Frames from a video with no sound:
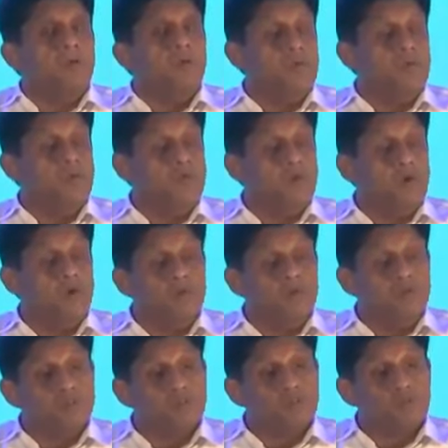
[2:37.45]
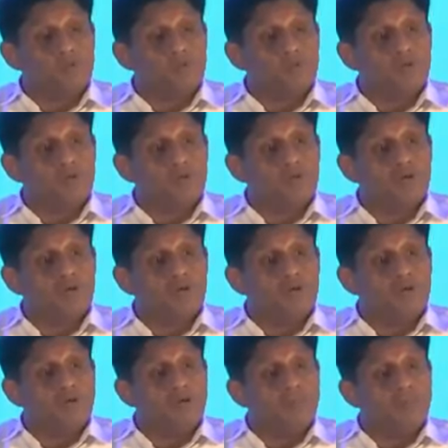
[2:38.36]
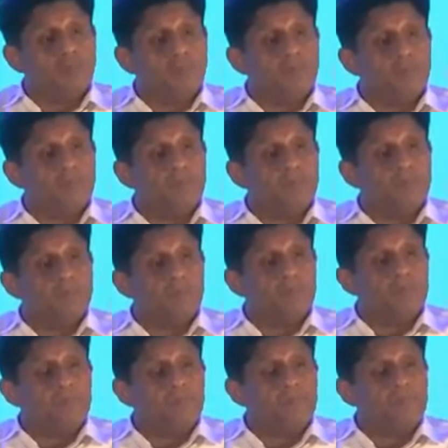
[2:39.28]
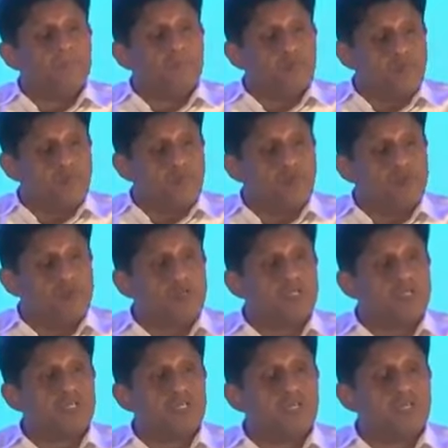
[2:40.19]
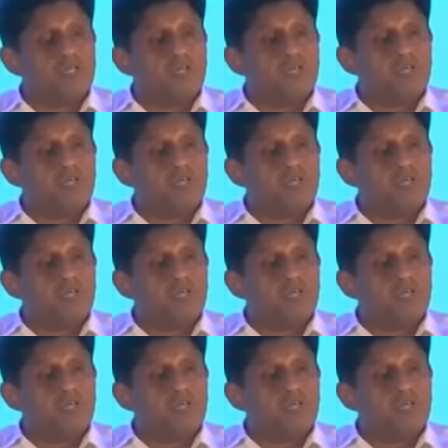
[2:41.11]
We also promote